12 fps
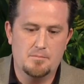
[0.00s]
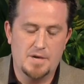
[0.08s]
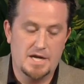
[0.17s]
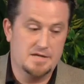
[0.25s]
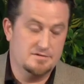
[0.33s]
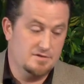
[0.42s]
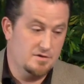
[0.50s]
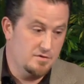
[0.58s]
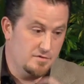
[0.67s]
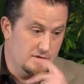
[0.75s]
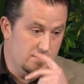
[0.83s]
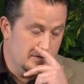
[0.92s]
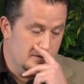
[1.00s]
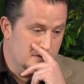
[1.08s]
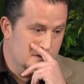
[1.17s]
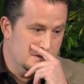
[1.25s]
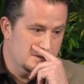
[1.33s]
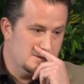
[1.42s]
But I can tell you that
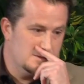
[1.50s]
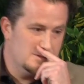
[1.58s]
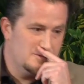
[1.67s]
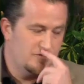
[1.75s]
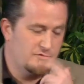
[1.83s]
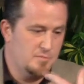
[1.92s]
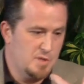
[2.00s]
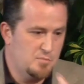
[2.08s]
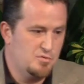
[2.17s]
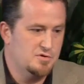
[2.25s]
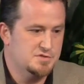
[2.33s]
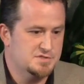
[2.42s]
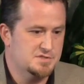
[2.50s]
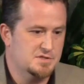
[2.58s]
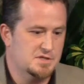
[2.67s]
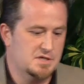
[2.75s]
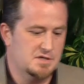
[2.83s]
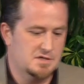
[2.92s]
for me
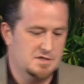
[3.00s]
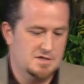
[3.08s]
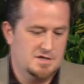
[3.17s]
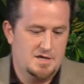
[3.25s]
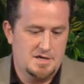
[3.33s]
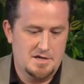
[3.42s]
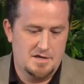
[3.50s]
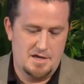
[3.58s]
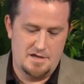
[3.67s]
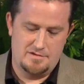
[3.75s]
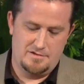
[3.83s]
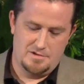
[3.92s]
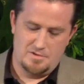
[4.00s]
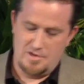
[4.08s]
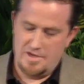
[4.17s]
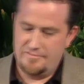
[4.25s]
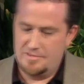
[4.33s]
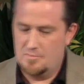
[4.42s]
personally,
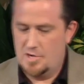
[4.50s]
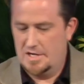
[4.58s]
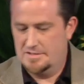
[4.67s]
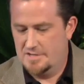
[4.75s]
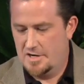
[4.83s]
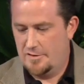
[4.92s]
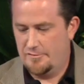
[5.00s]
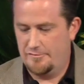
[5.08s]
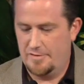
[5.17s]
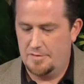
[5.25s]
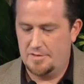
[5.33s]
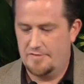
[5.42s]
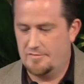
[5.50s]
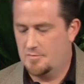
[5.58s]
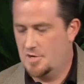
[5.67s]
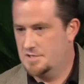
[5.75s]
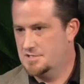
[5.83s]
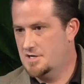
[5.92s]
having my entire faith, having
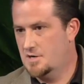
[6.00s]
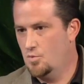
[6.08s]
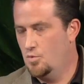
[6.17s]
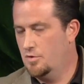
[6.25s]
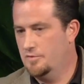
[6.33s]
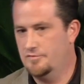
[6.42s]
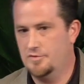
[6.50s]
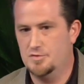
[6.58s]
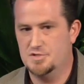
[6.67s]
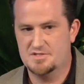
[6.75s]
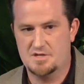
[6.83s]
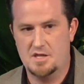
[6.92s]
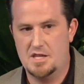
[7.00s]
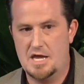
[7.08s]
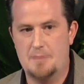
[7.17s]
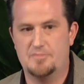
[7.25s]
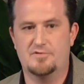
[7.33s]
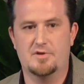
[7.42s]
my entire worldview just
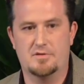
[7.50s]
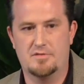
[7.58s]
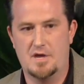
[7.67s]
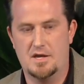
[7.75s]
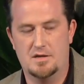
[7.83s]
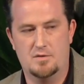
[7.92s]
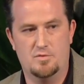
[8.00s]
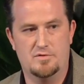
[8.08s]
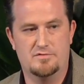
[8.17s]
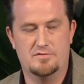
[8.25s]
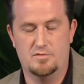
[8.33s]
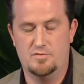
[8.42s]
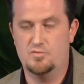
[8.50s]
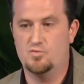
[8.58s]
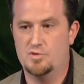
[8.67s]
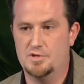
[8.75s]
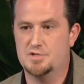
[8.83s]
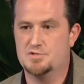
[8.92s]
collapse like that, it was
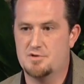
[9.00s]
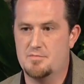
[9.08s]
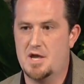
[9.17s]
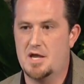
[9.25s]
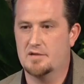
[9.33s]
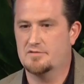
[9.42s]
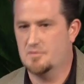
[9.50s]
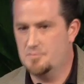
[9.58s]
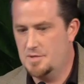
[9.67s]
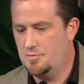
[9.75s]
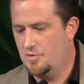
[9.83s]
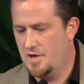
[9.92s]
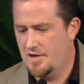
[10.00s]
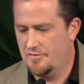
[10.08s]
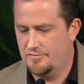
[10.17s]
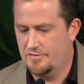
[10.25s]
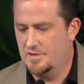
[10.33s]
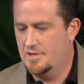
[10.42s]
really traumatic. Some people
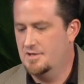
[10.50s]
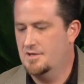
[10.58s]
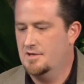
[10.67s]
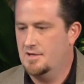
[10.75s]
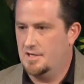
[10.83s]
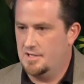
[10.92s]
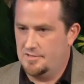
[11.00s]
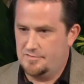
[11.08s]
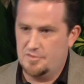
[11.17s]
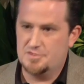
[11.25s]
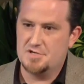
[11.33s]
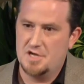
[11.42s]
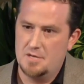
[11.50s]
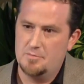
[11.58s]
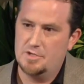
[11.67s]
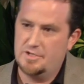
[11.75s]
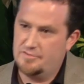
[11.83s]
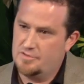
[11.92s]
have an easier time
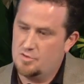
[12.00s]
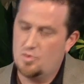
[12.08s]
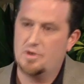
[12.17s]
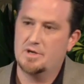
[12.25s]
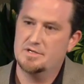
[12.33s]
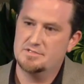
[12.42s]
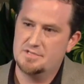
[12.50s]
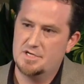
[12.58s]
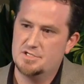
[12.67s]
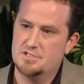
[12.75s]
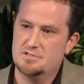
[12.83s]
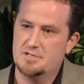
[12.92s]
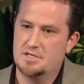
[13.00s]
leaving the organization.